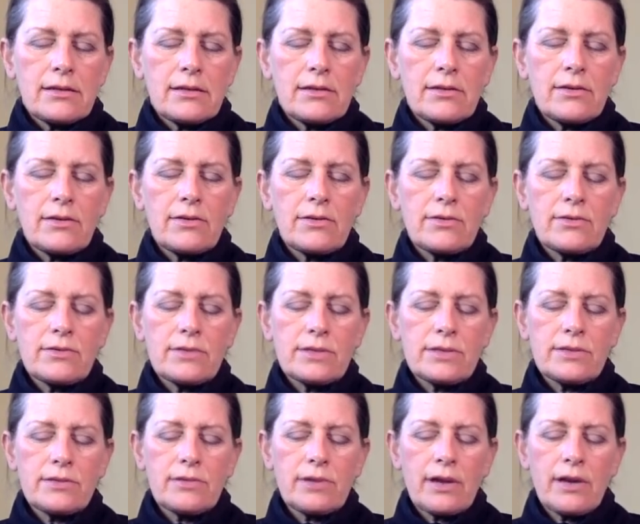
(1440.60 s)
those
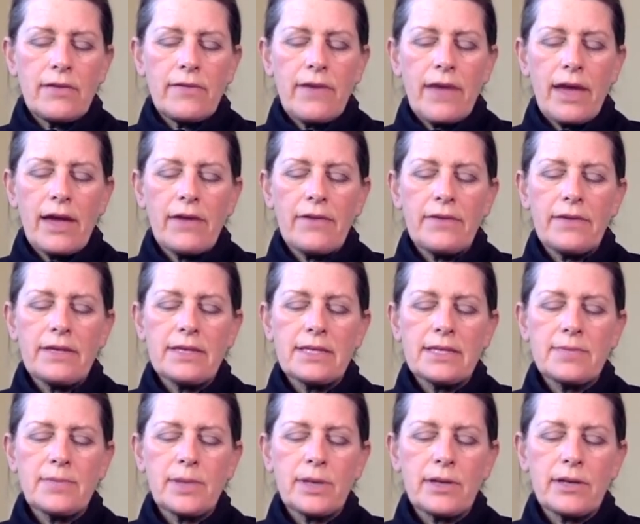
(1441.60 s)
who are of healthy
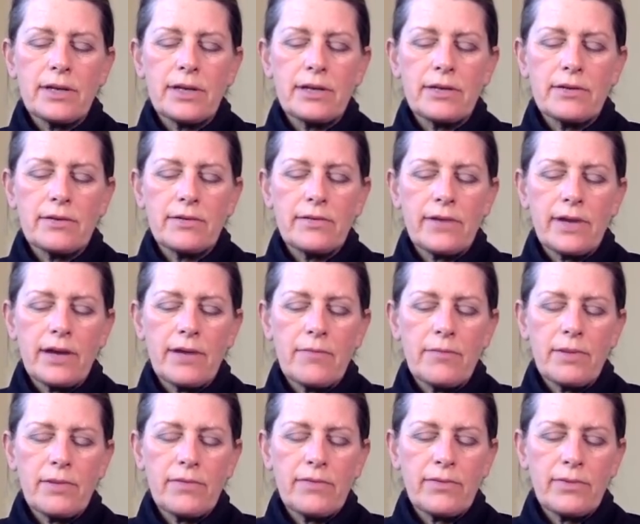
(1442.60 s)
spirit who have
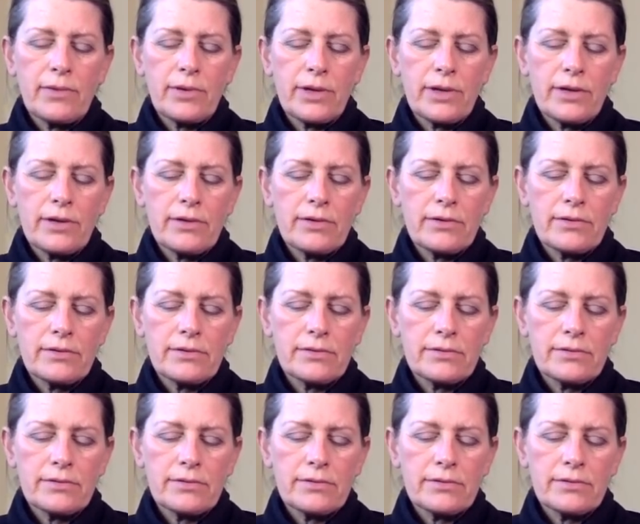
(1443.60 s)
come before you.